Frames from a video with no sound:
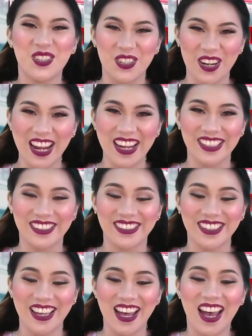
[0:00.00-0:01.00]
Great!
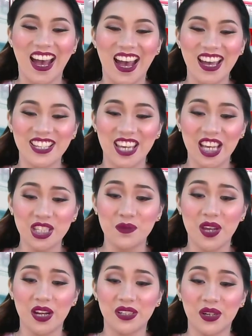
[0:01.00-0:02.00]
I guess we
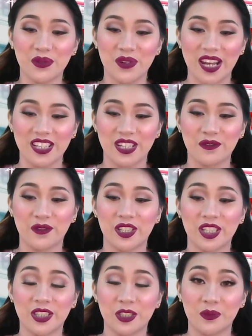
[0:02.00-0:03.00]
are now ready for the
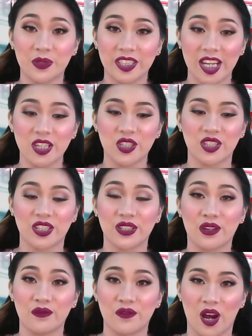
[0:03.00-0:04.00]
interpretation
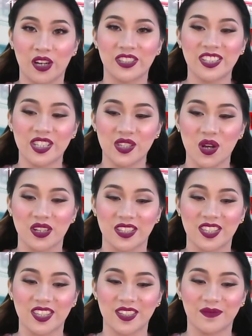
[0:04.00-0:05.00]
of our
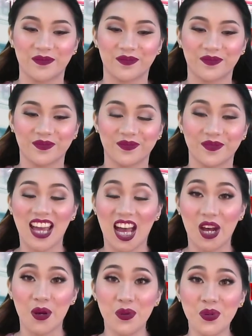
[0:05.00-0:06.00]
results.
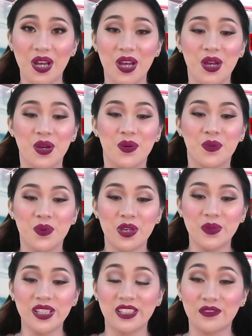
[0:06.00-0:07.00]
Now,
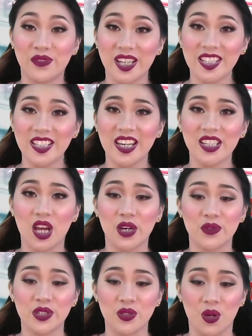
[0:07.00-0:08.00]
we will investigate
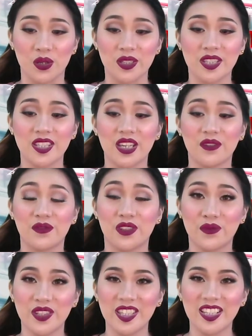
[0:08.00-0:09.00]
our results if
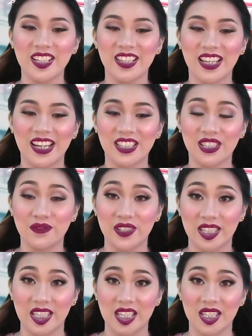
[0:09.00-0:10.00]
the physical
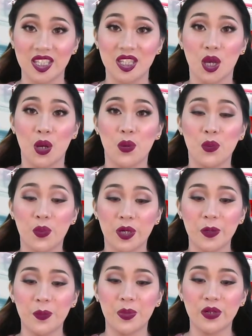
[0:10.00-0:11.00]
activities
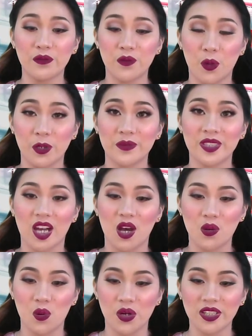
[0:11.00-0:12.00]
were performed
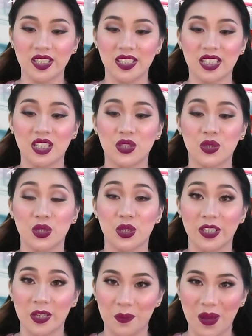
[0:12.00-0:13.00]
accordingly to
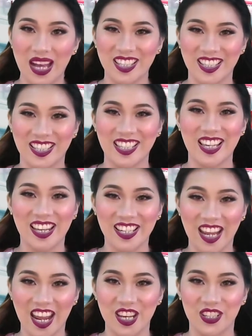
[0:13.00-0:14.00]
your capacity
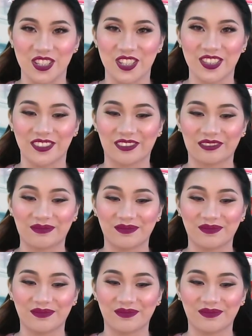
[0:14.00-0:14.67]
and age.